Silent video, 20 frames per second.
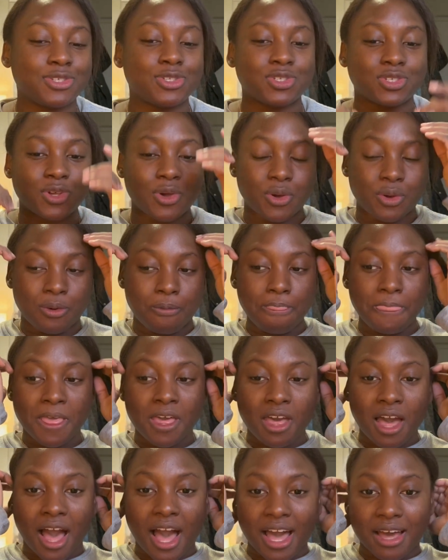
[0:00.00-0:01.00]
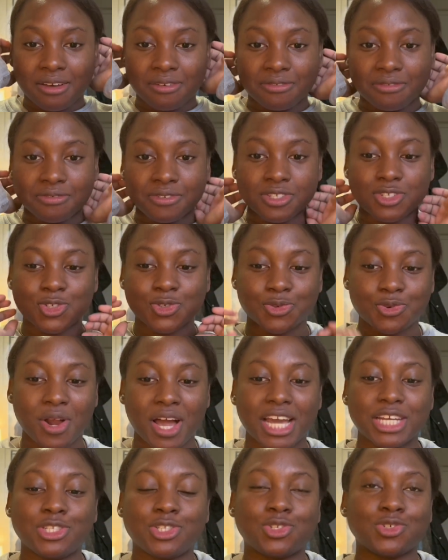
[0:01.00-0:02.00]
So I've
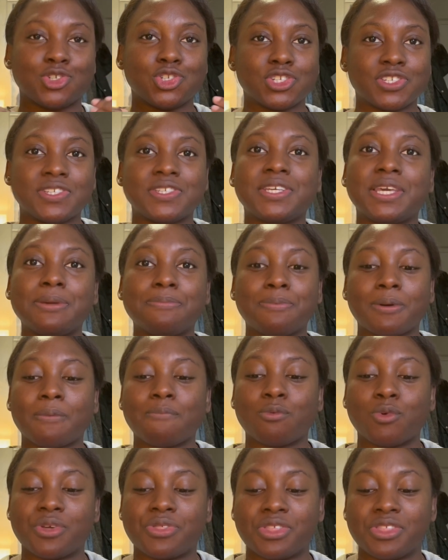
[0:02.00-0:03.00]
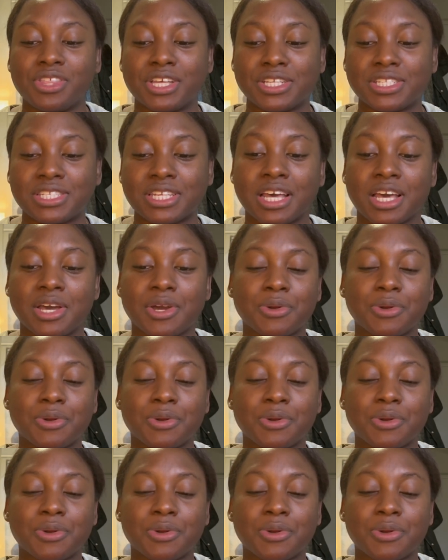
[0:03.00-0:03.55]
tried to just keep up with this